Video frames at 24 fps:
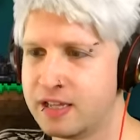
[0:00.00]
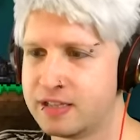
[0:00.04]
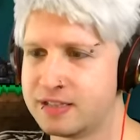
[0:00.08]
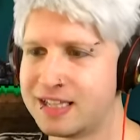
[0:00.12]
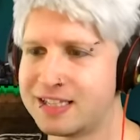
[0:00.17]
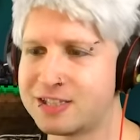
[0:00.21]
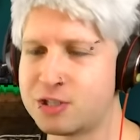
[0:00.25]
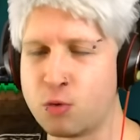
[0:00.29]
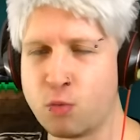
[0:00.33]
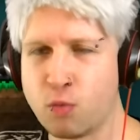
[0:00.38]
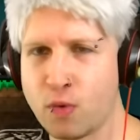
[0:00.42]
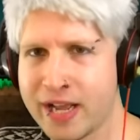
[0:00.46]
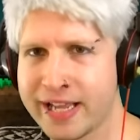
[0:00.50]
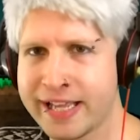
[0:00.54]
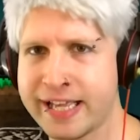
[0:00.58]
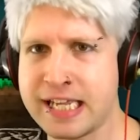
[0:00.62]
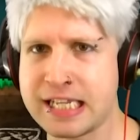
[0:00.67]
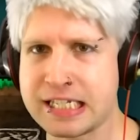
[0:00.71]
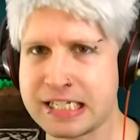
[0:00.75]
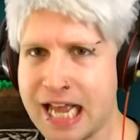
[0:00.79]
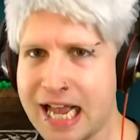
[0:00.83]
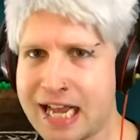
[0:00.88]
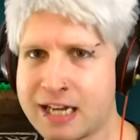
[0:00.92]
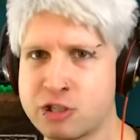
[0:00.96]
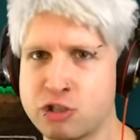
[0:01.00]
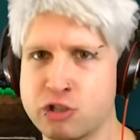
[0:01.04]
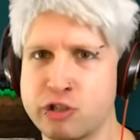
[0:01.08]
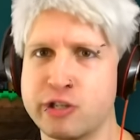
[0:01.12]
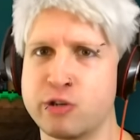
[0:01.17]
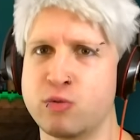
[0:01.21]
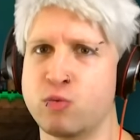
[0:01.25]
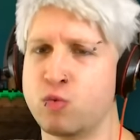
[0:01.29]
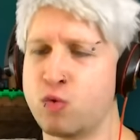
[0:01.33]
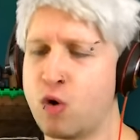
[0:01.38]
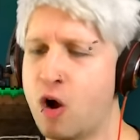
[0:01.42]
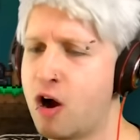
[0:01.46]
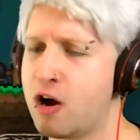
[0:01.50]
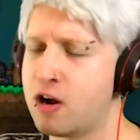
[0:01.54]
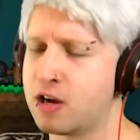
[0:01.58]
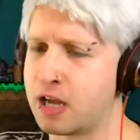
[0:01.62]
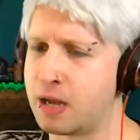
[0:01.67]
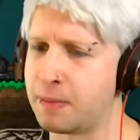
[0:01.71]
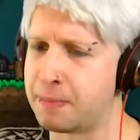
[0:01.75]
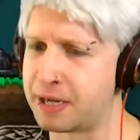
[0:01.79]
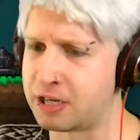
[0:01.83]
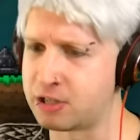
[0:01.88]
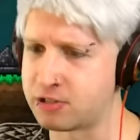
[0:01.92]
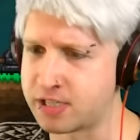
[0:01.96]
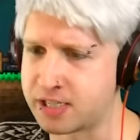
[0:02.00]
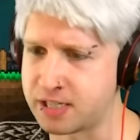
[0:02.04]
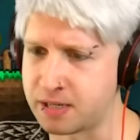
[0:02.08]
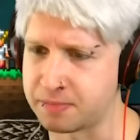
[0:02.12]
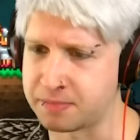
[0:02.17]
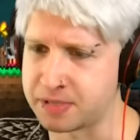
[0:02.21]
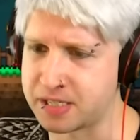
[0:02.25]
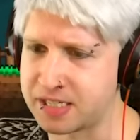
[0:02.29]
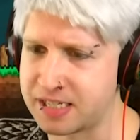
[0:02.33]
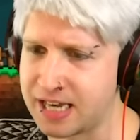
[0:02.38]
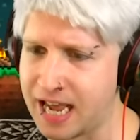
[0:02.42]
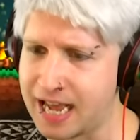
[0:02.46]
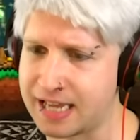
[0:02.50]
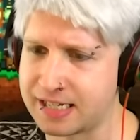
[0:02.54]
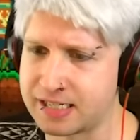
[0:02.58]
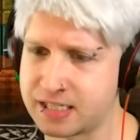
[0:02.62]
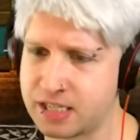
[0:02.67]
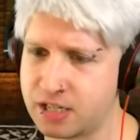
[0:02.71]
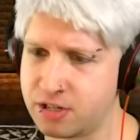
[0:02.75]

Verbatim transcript: that the wiki's actually wrong about some stats.